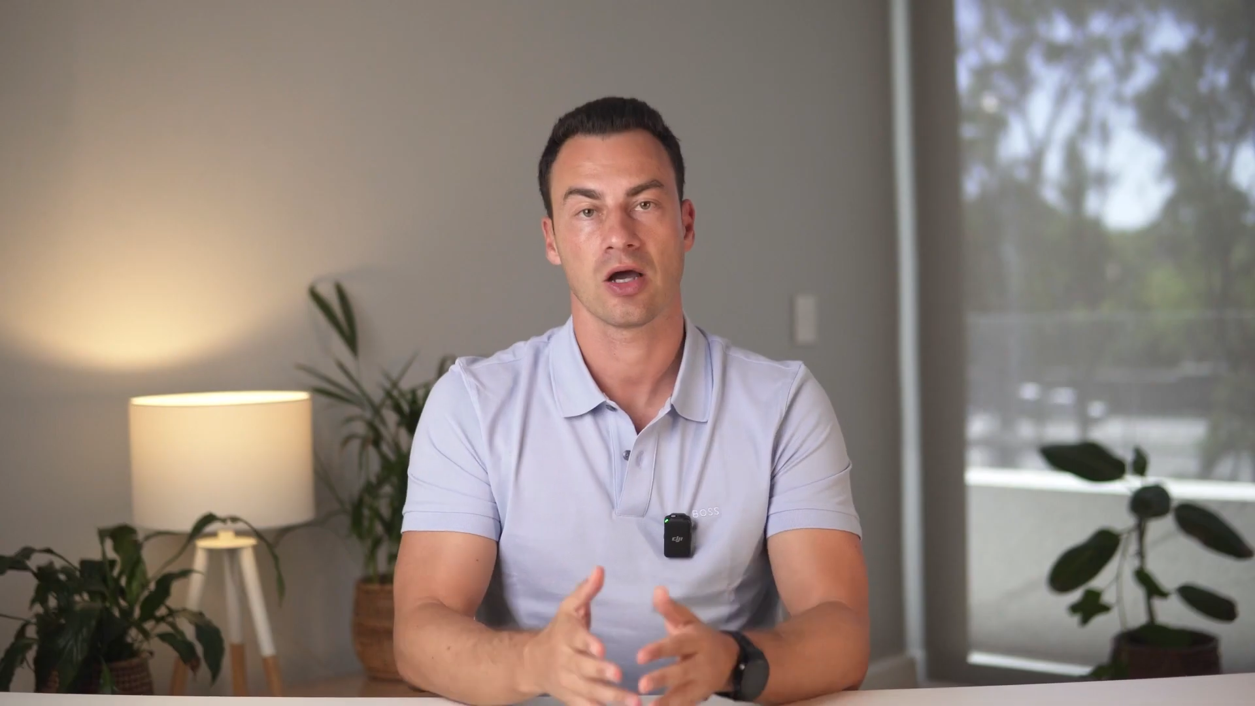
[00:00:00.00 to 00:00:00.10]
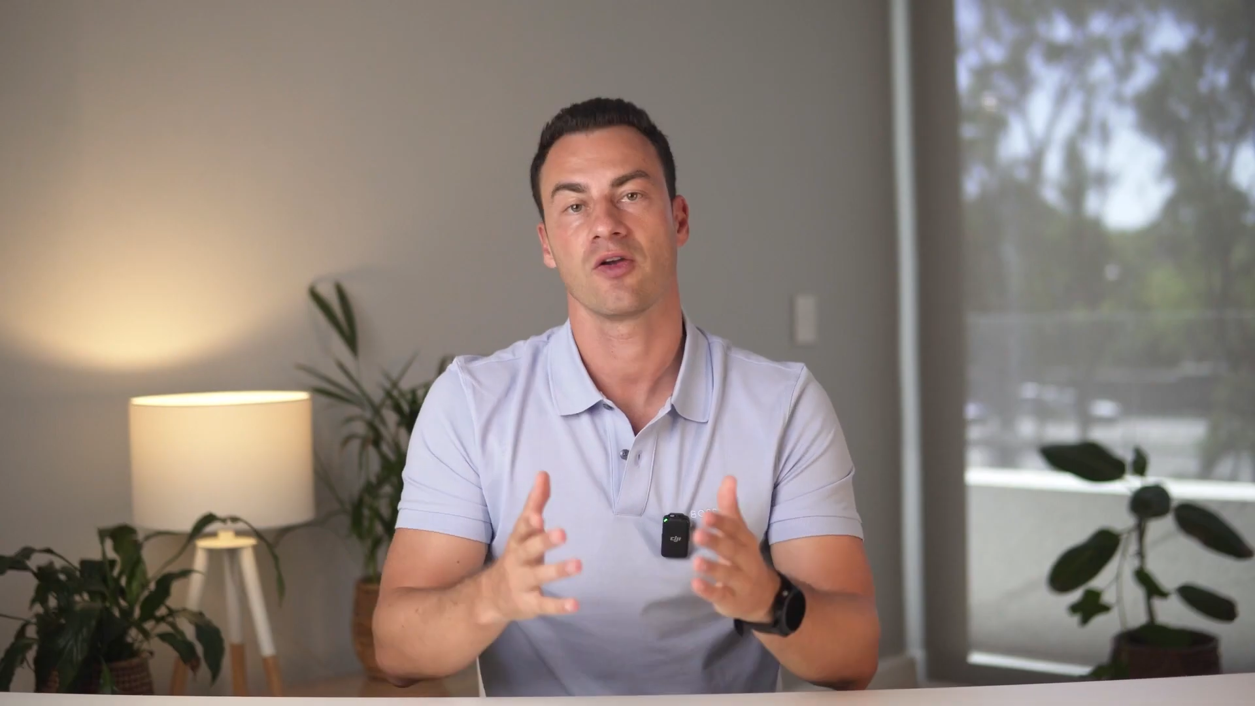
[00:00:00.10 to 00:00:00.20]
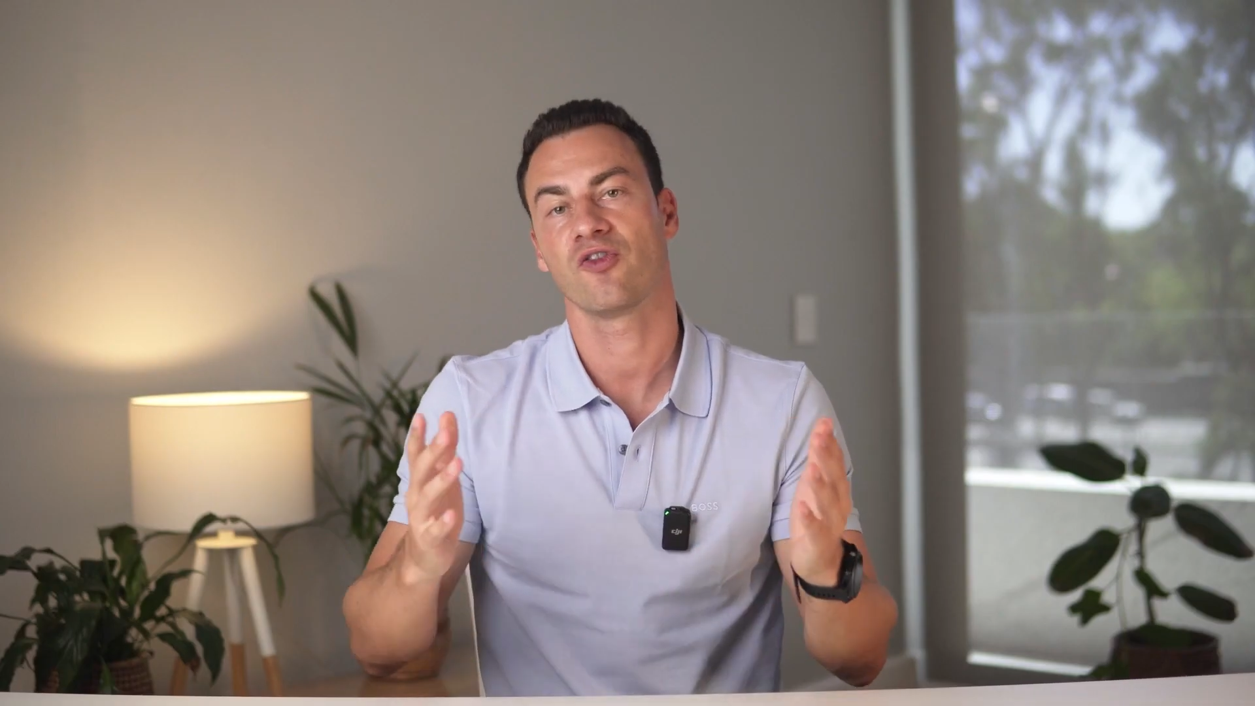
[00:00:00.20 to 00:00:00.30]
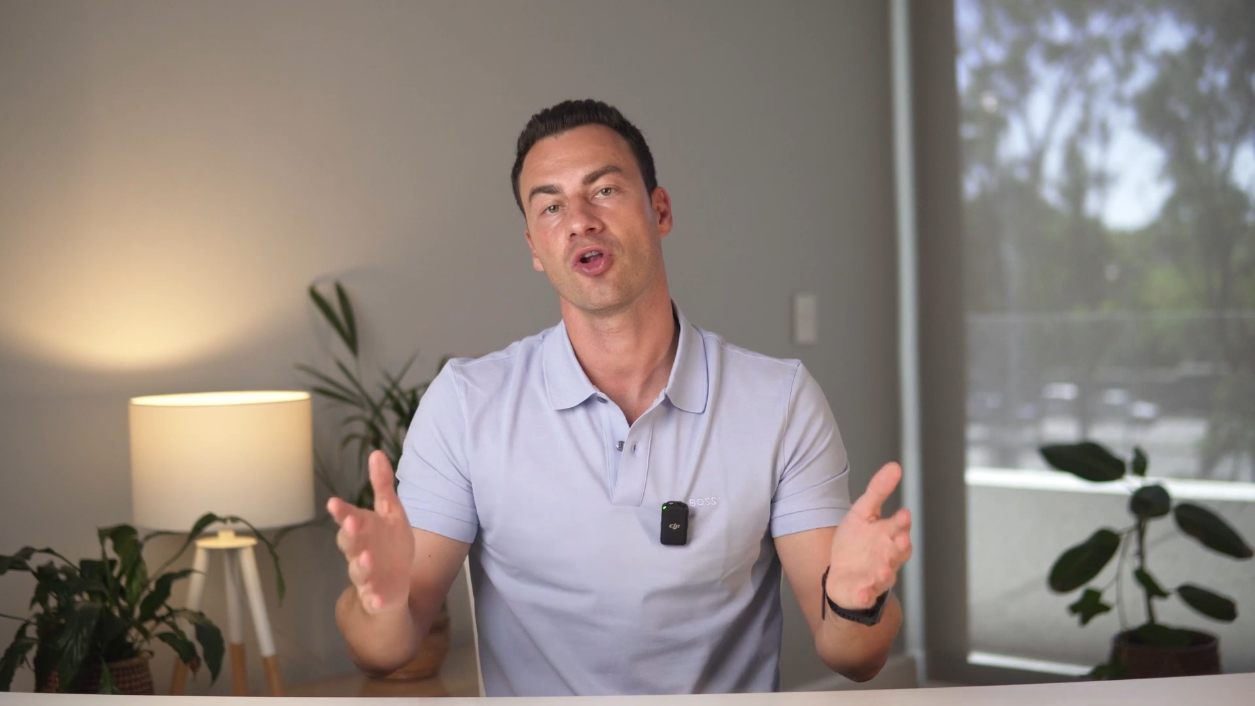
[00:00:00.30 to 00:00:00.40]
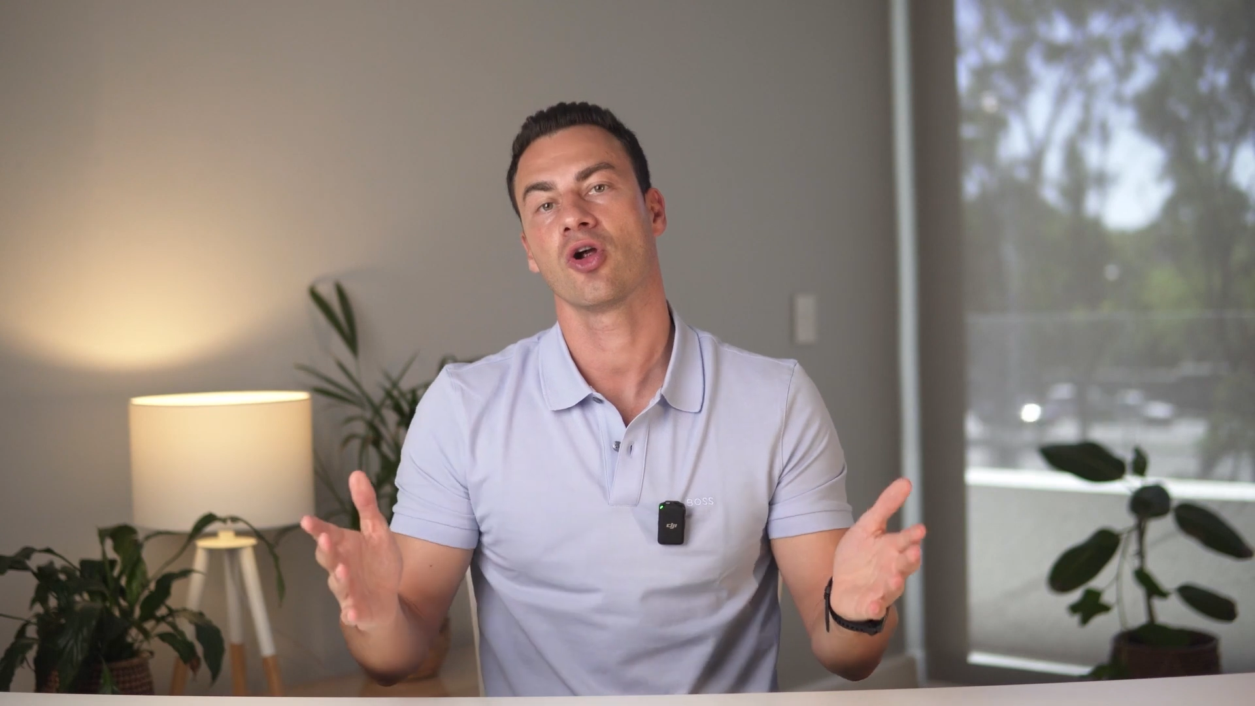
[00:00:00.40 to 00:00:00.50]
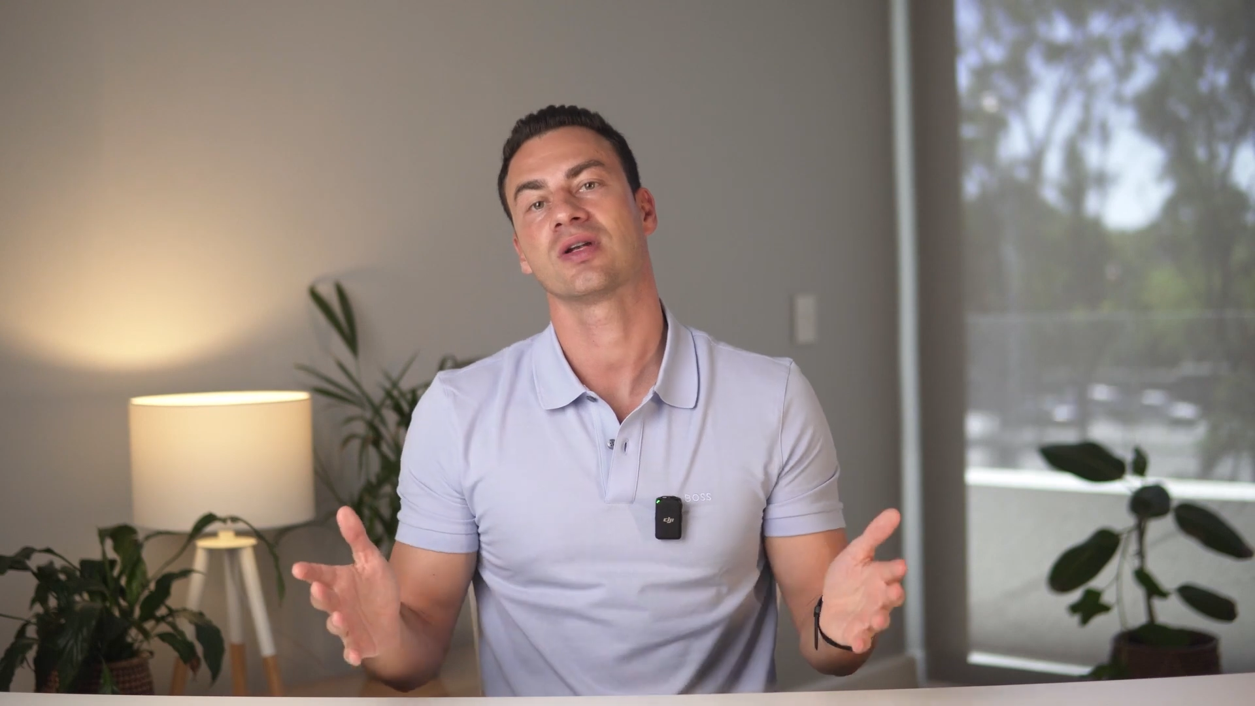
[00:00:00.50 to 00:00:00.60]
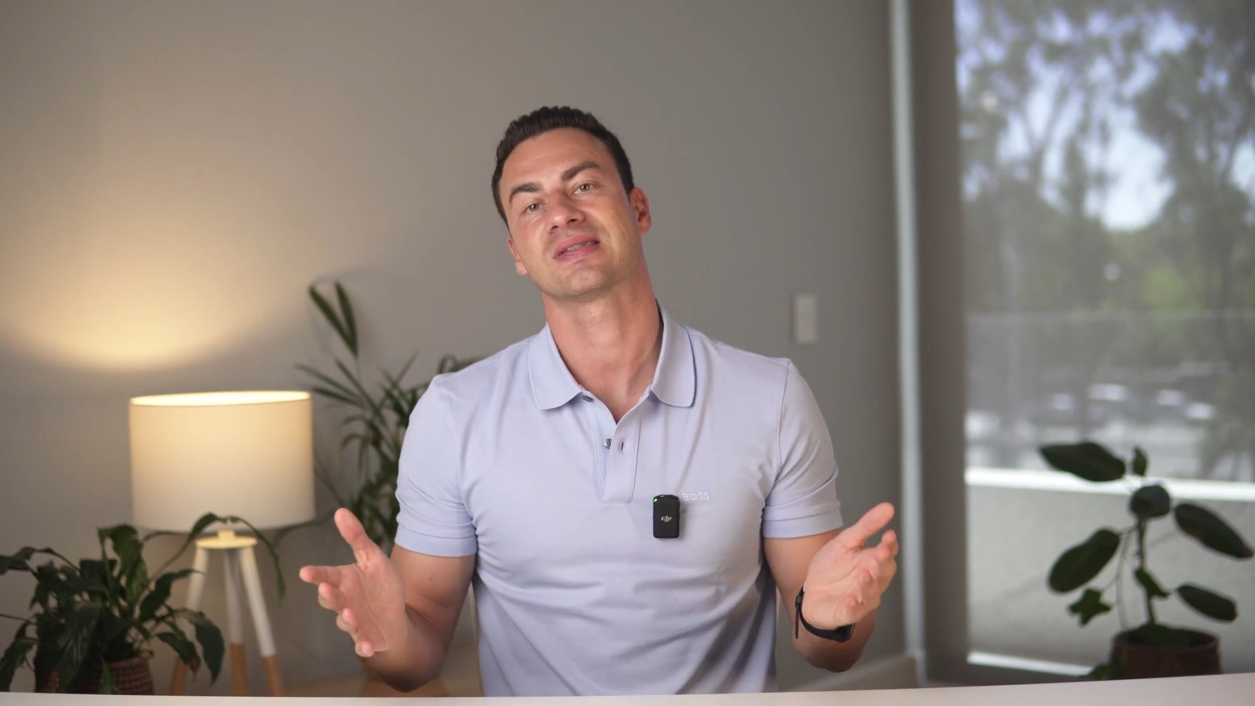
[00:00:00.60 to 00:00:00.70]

Now, if you learned